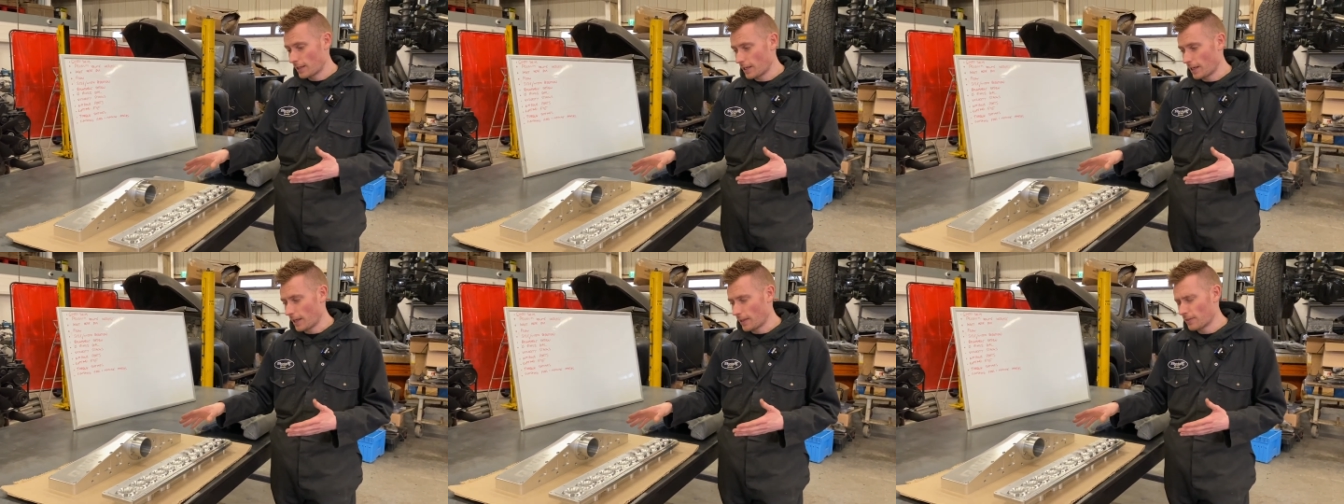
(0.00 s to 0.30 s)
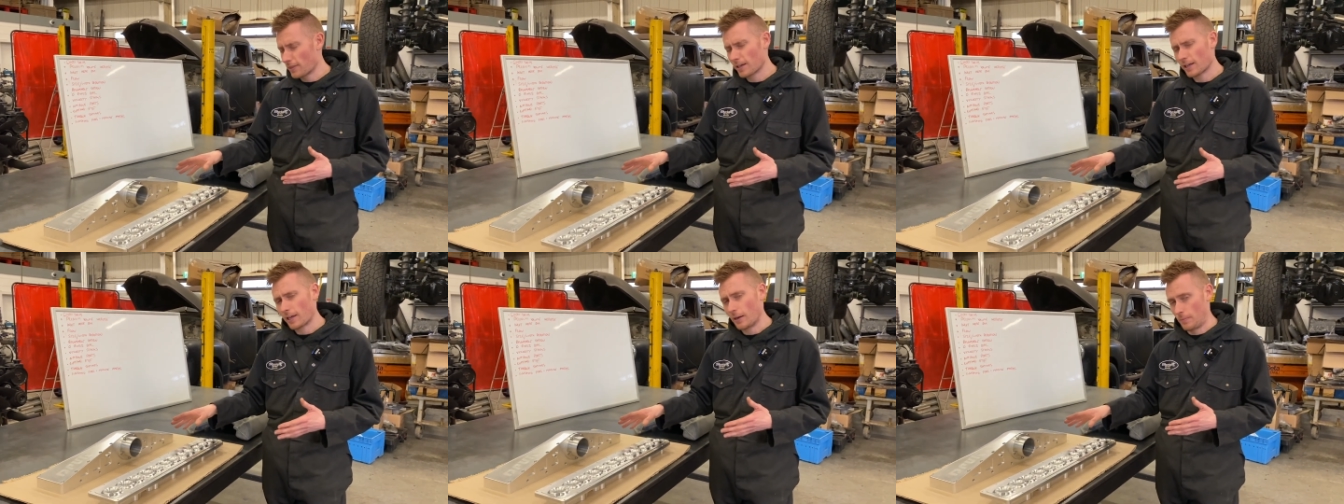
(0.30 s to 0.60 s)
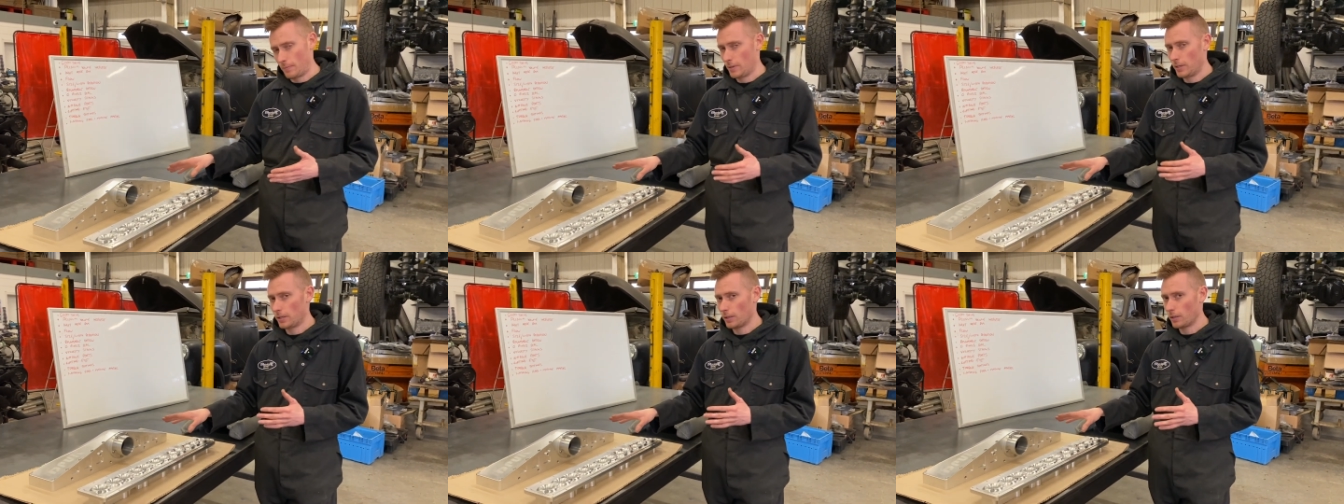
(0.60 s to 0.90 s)
I think I'm
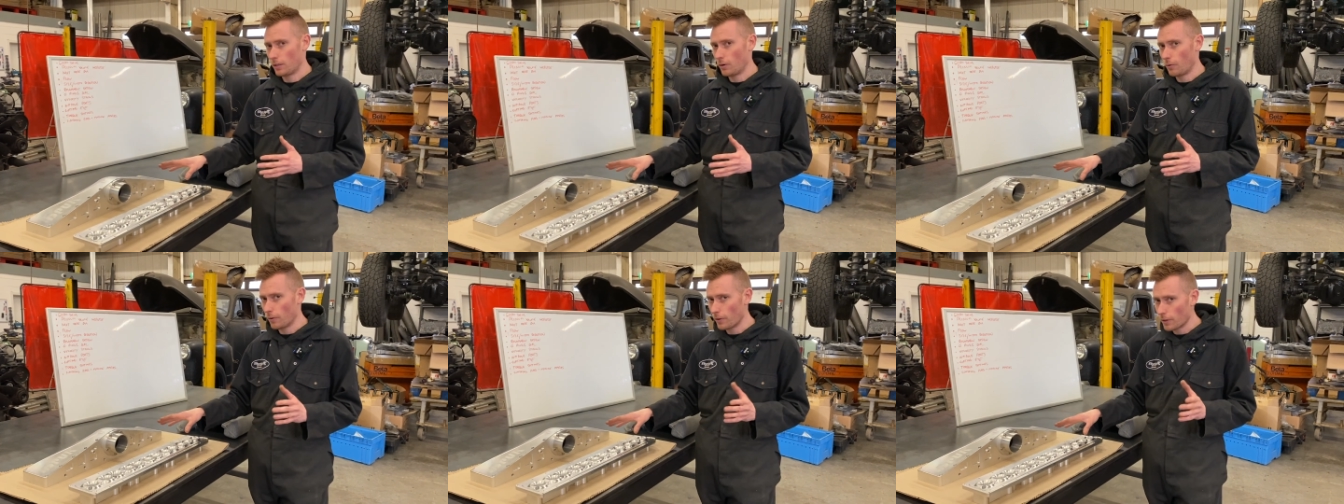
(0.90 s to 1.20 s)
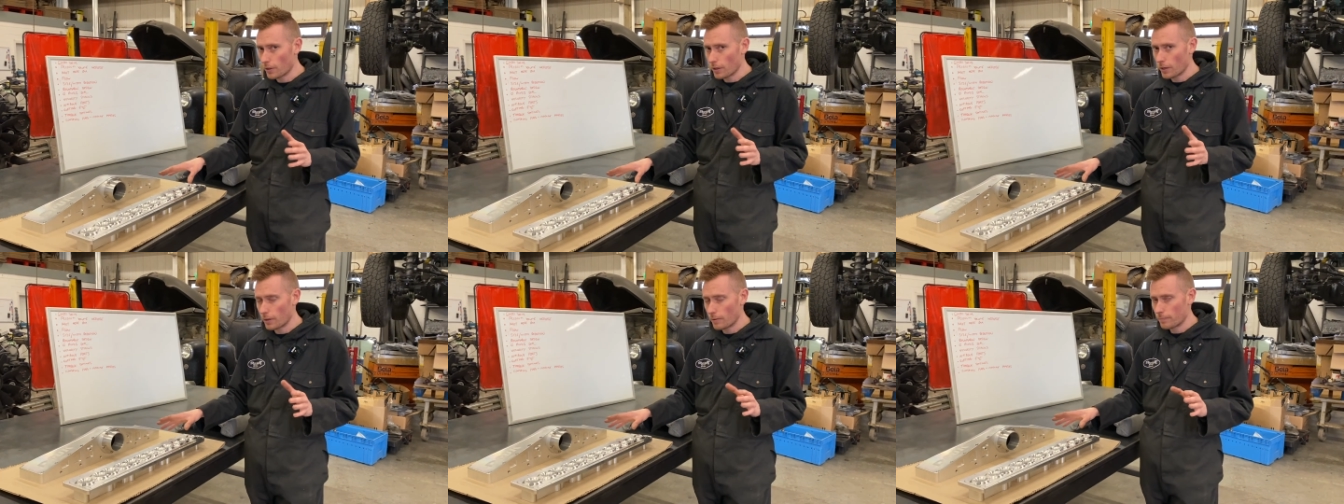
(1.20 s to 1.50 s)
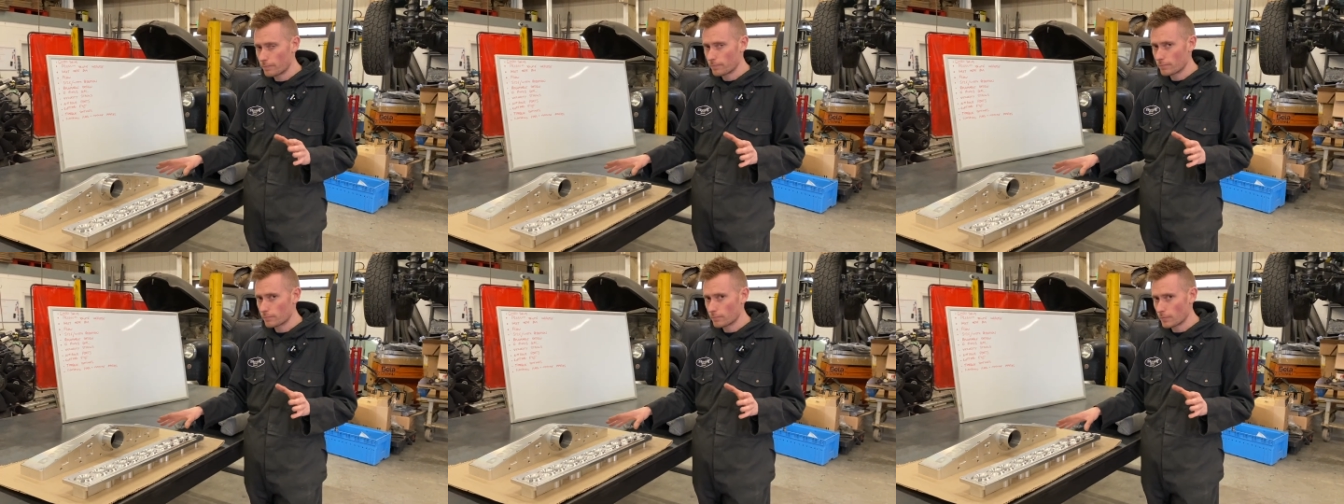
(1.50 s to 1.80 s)
going to go with a,
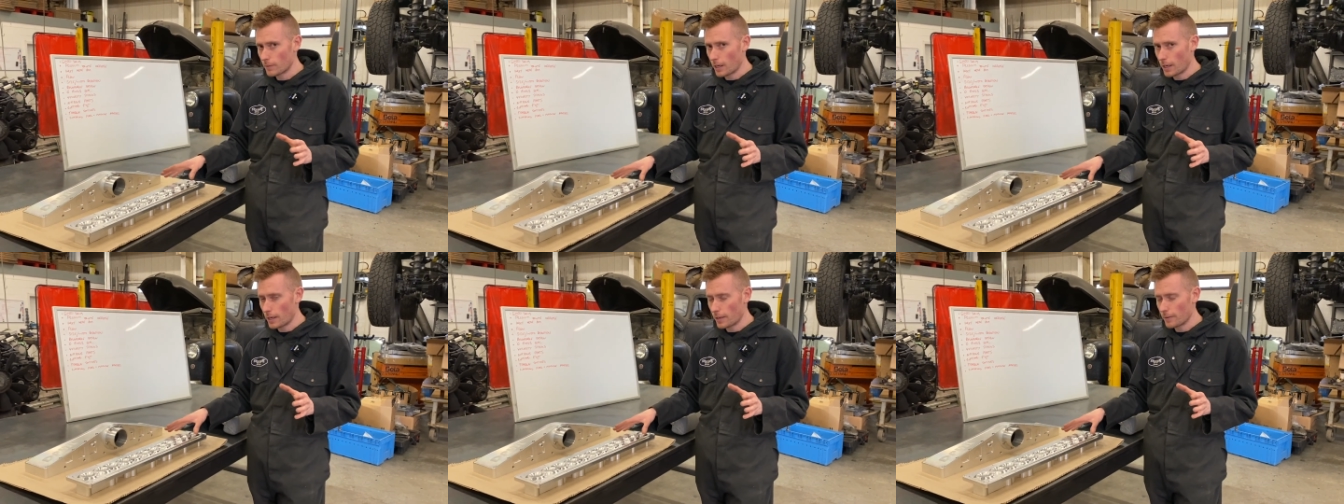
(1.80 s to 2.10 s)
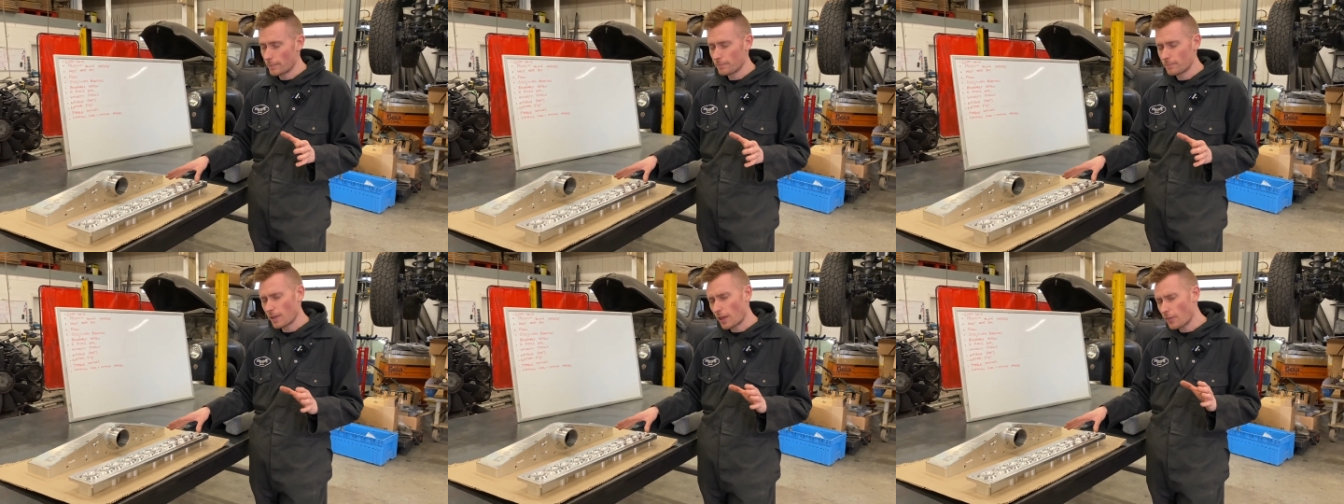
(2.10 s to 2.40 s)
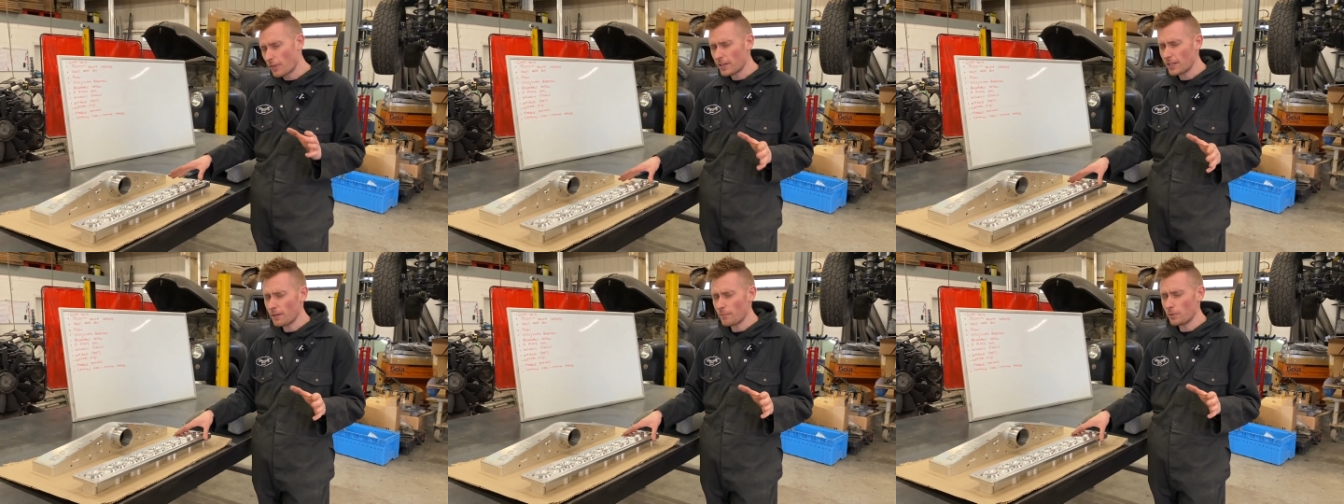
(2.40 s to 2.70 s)
I
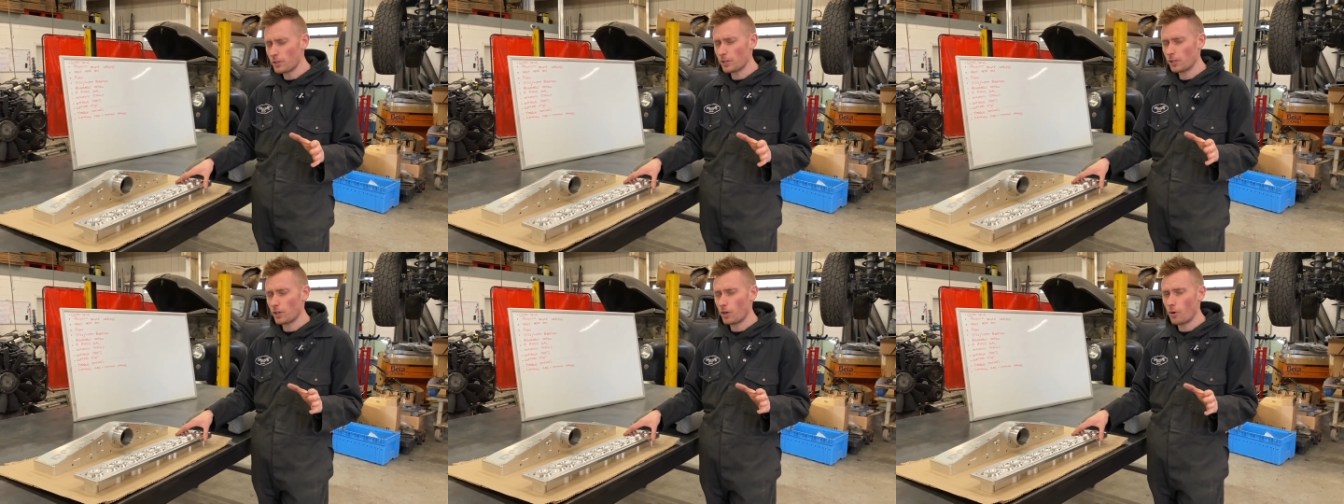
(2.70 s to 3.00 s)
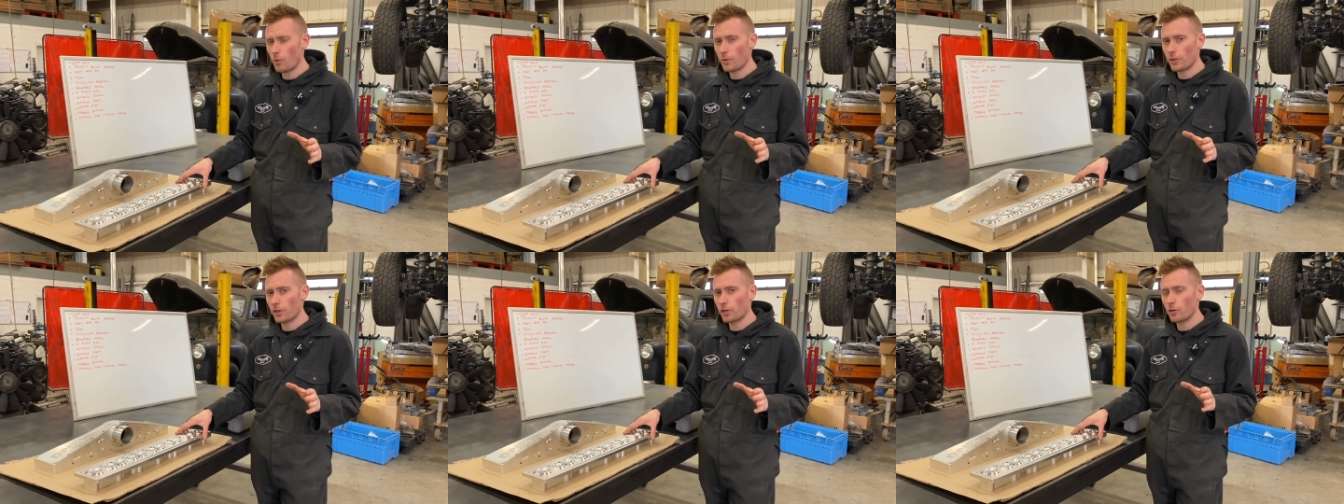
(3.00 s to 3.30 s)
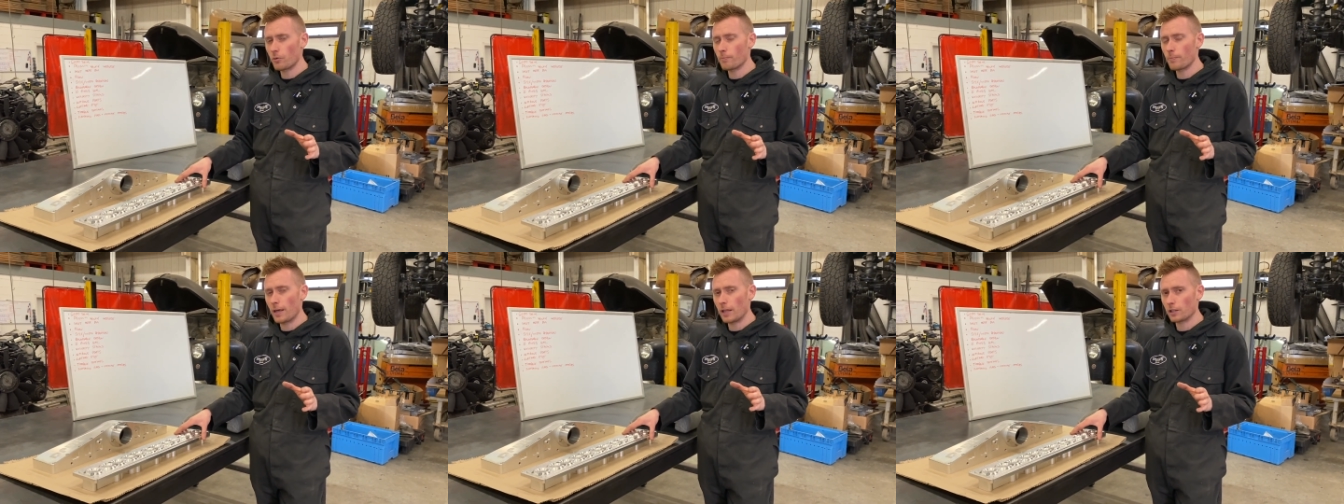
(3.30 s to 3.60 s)
think I'm going to go with a
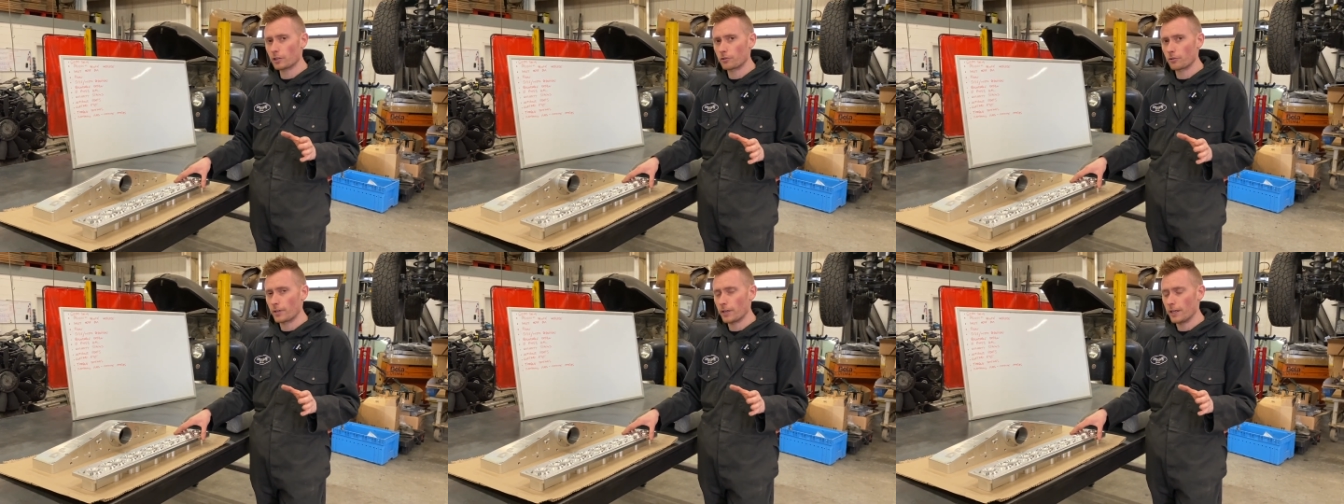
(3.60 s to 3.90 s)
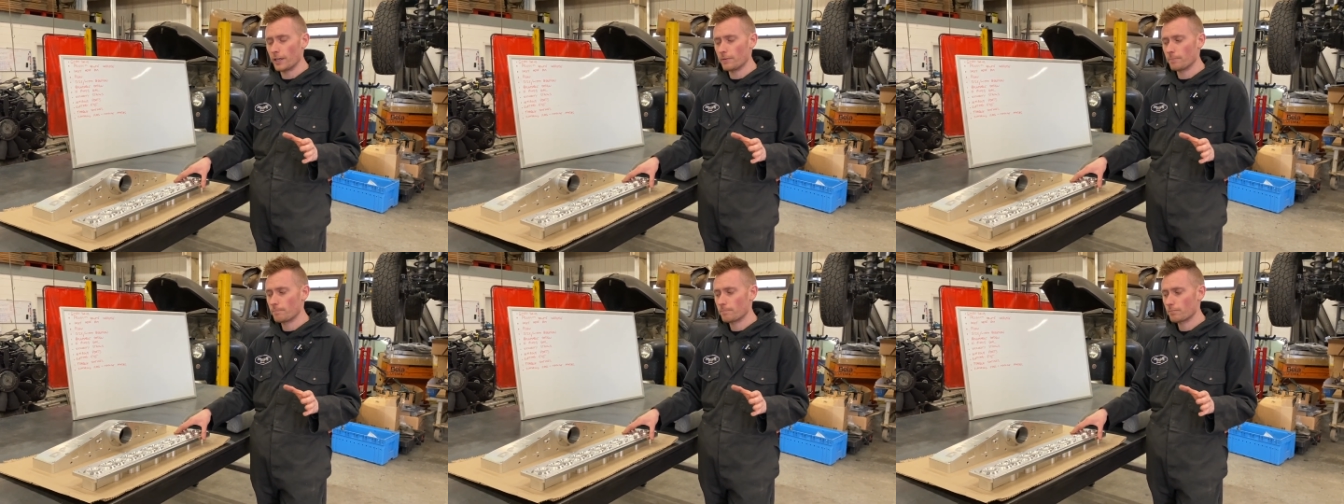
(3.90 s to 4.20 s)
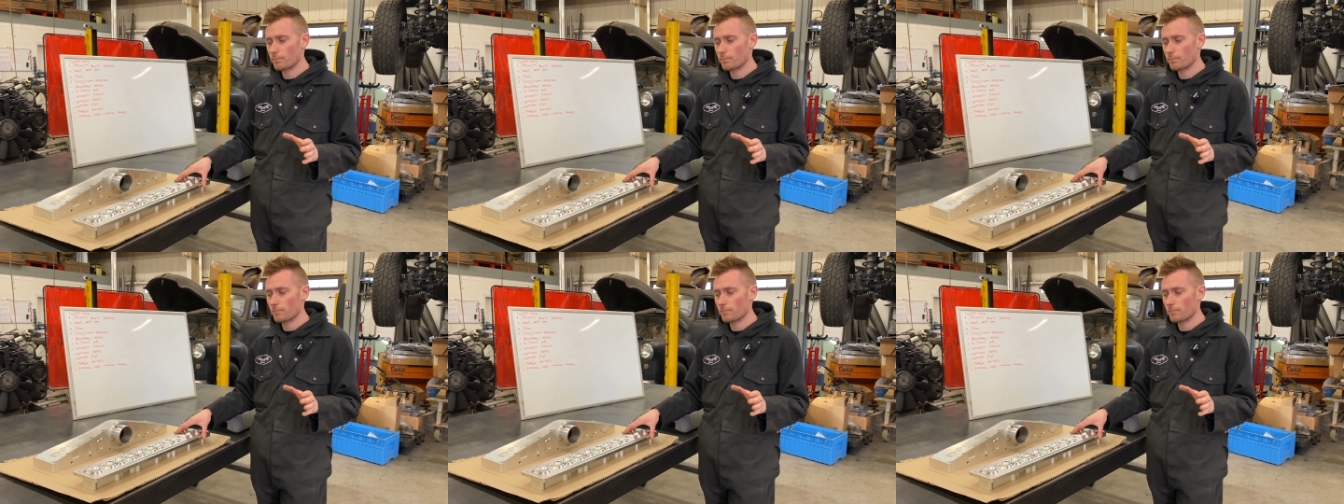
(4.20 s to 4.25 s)
gunmetal grey,